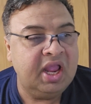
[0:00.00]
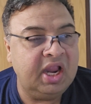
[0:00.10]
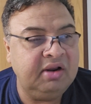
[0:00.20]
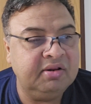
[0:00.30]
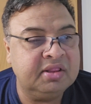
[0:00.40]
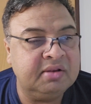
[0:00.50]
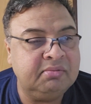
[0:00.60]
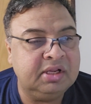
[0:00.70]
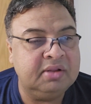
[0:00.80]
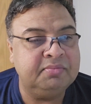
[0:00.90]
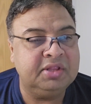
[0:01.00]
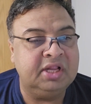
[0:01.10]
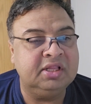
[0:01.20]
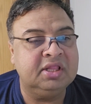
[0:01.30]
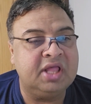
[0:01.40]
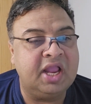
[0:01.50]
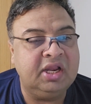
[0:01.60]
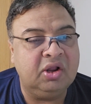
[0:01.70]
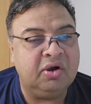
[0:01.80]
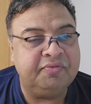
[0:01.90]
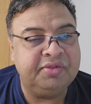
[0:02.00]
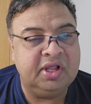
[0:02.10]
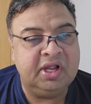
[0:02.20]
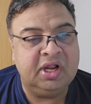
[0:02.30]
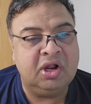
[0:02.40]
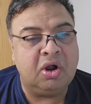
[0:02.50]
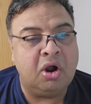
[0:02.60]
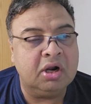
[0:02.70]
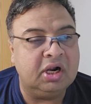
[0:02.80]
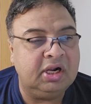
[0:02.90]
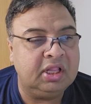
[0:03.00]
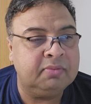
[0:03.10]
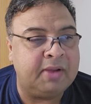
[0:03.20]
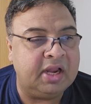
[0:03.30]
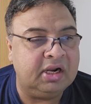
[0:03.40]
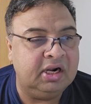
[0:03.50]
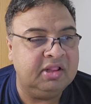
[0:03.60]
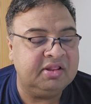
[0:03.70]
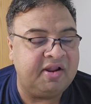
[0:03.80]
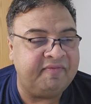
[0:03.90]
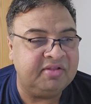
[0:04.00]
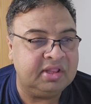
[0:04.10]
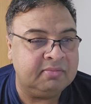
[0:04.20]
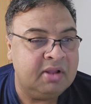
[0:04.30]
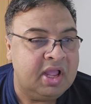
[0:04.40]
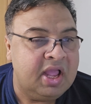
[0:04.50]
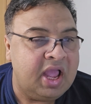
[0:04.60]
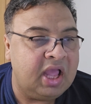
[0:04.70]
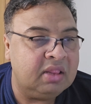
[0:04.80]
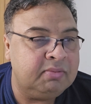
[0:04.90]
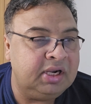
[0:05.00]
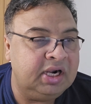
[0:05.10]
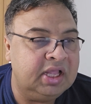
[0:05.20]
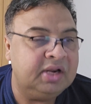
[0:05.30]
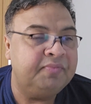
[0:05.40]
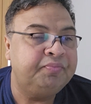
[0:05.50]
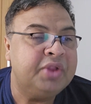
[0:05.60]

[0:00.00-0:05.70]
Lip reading: and symptoms and the sign of the occult spinal dysraphism has been done.